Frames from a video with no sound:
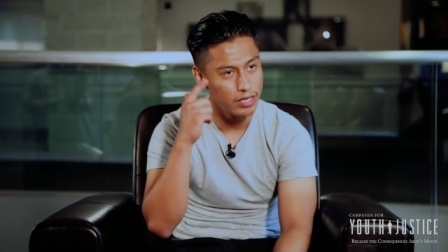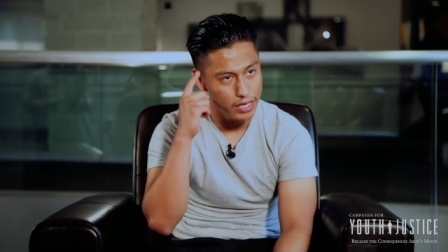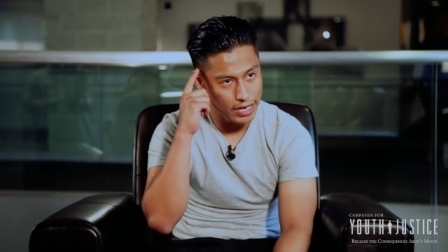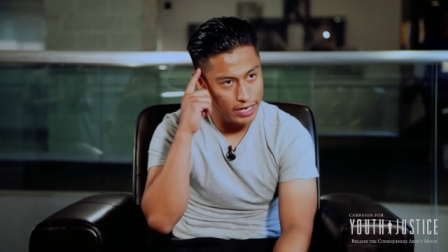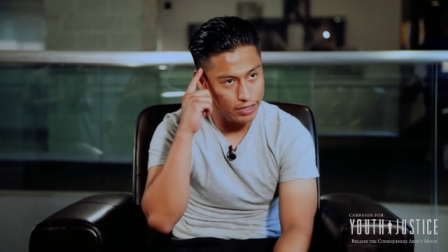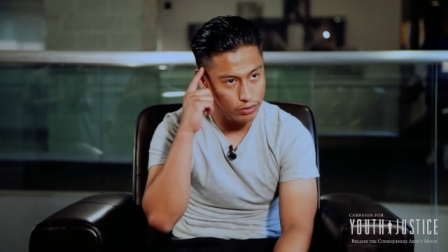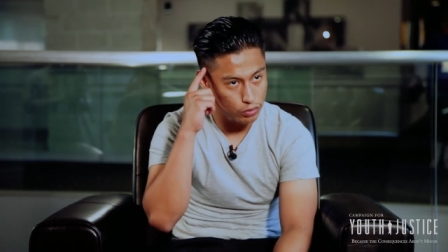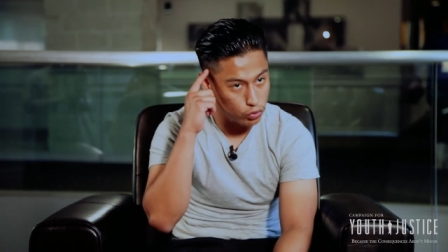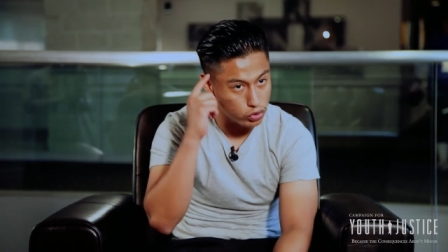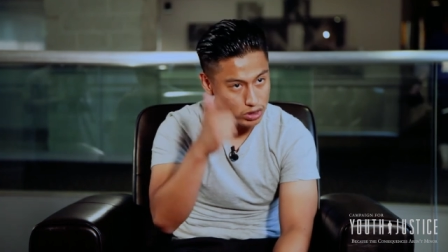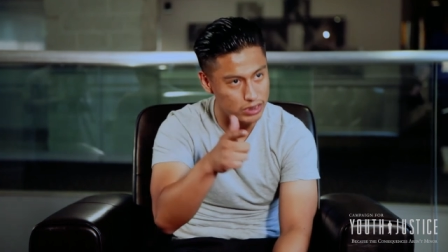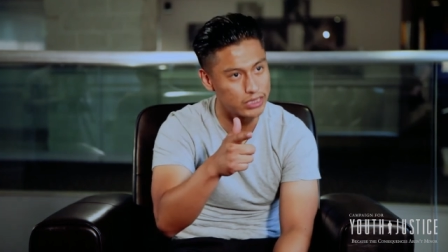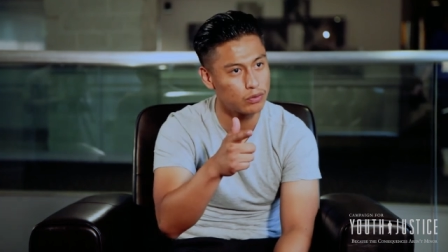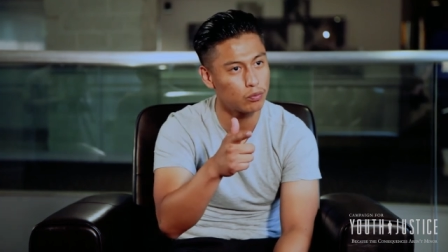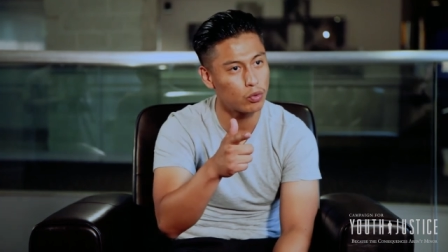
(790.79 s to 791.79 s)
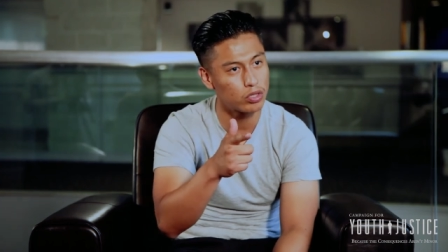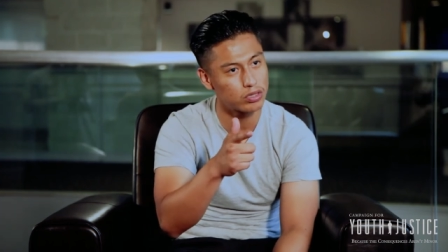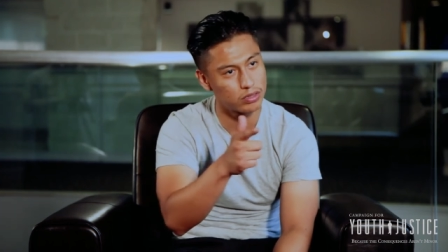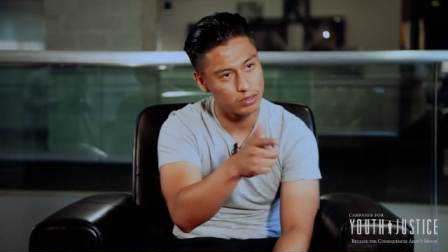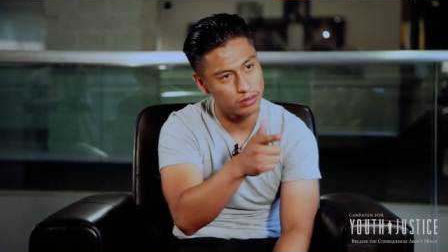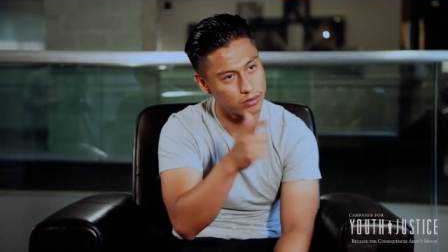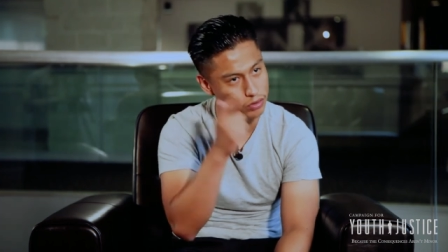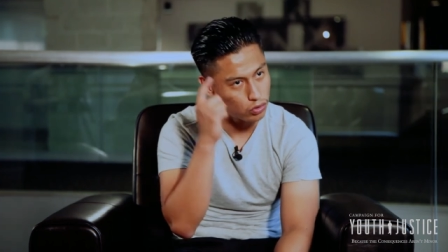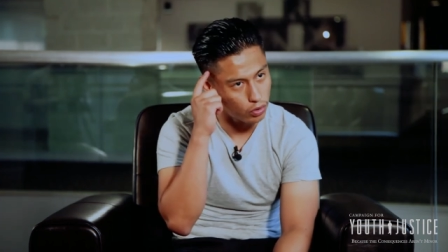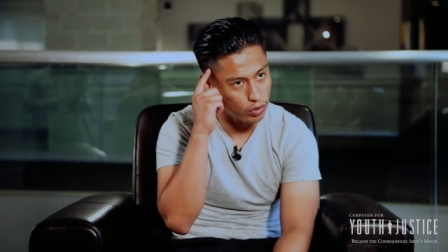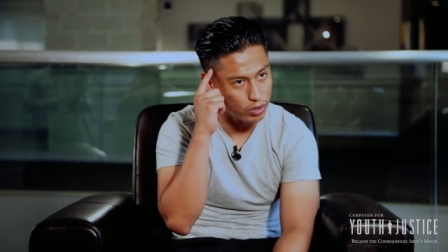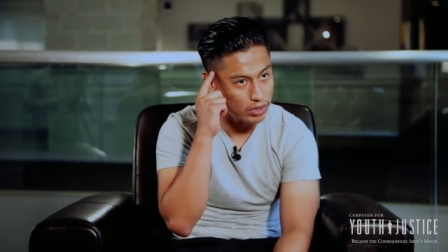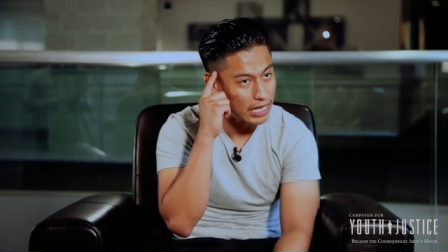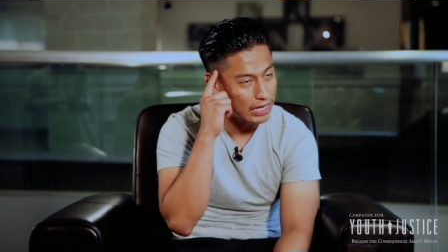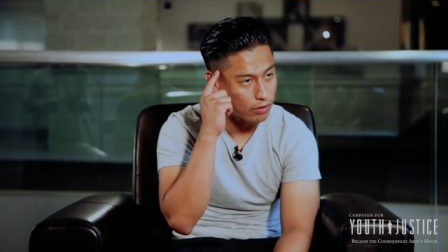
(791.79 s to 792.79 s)
and could see what you know
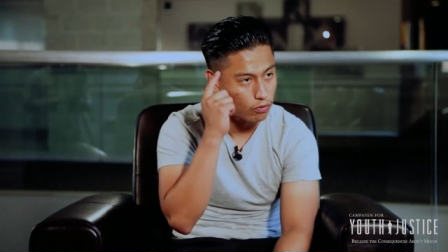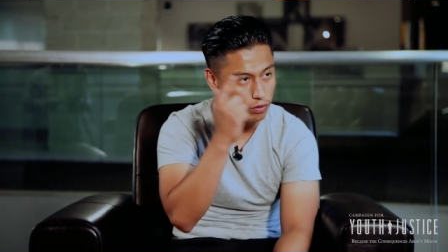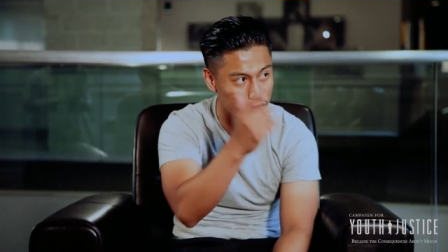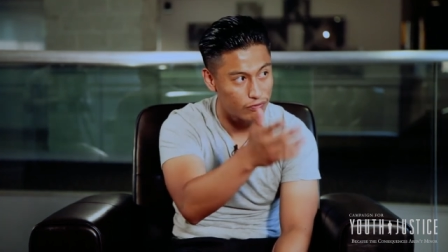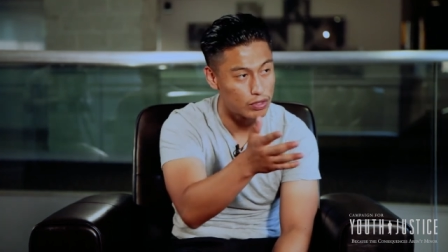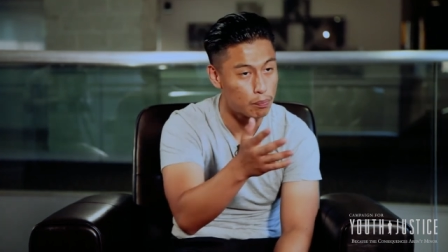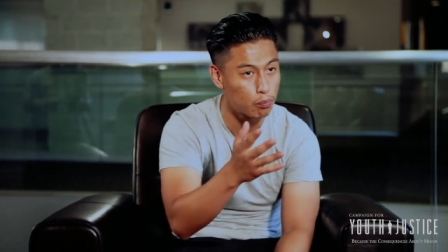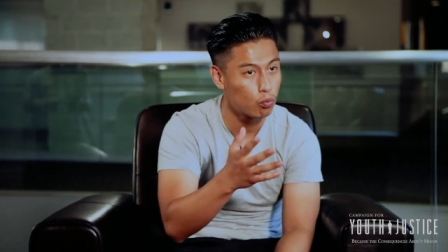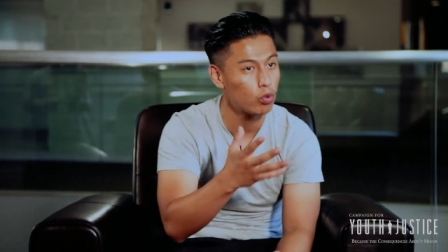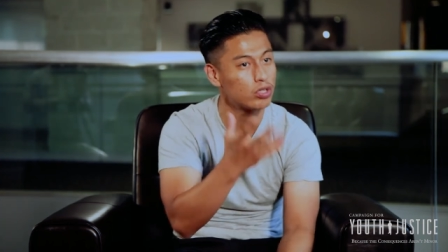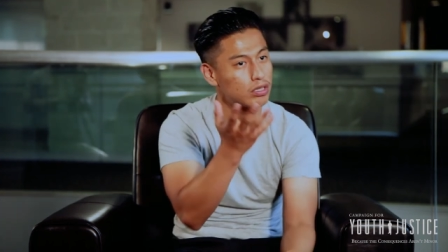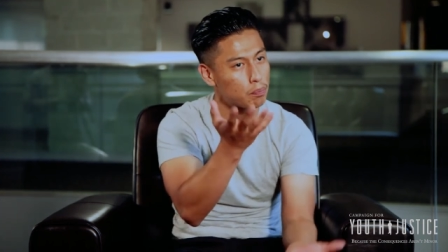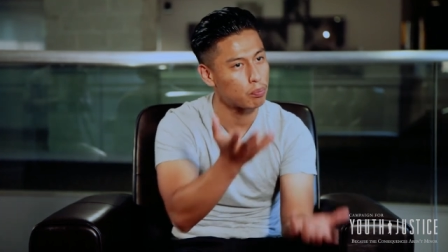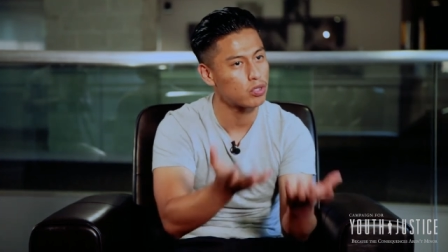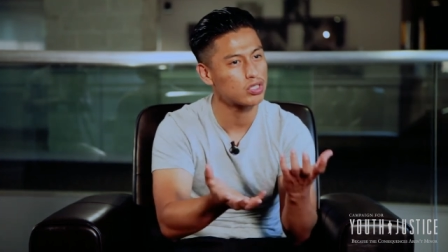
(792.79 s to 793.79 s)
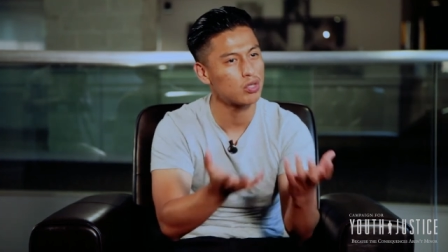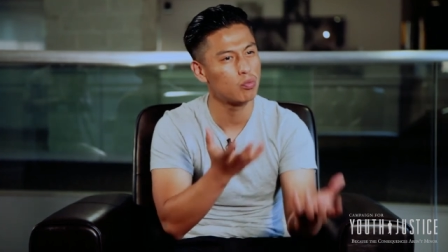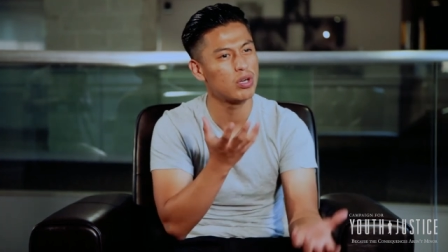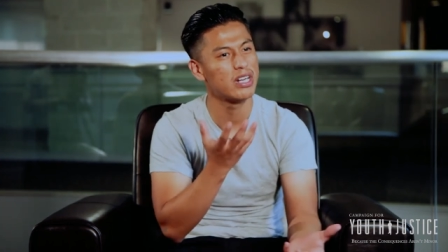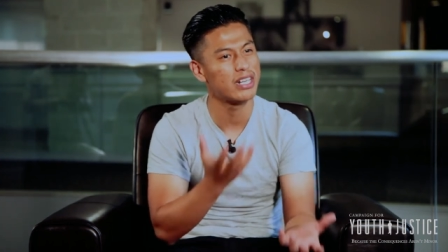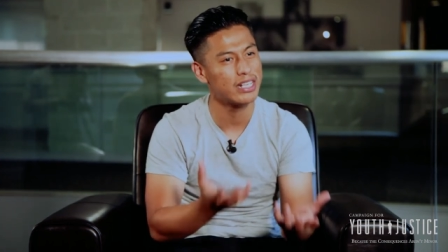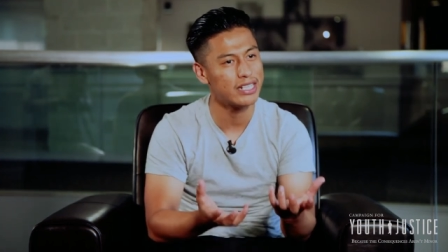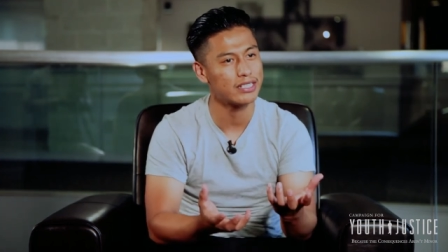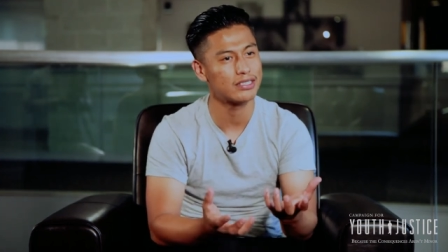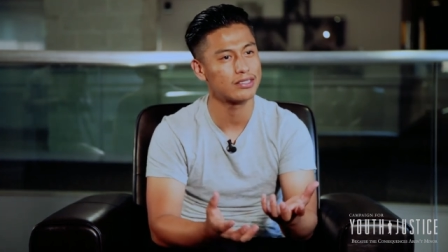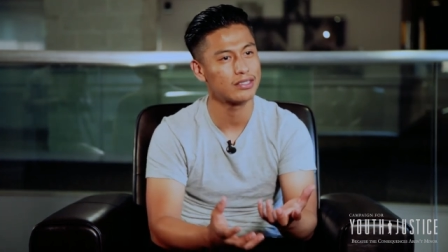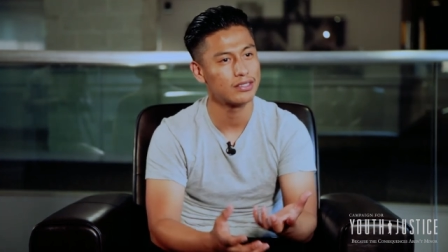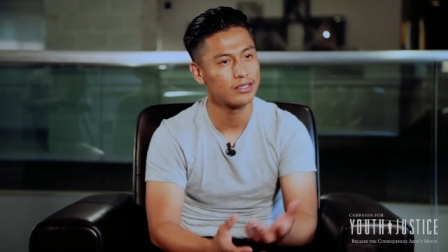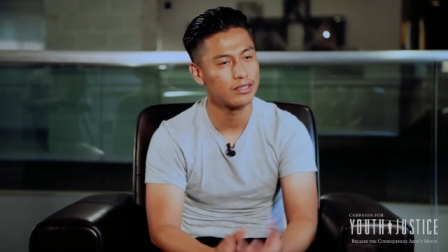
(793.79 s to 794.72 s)
like if the what the person really needs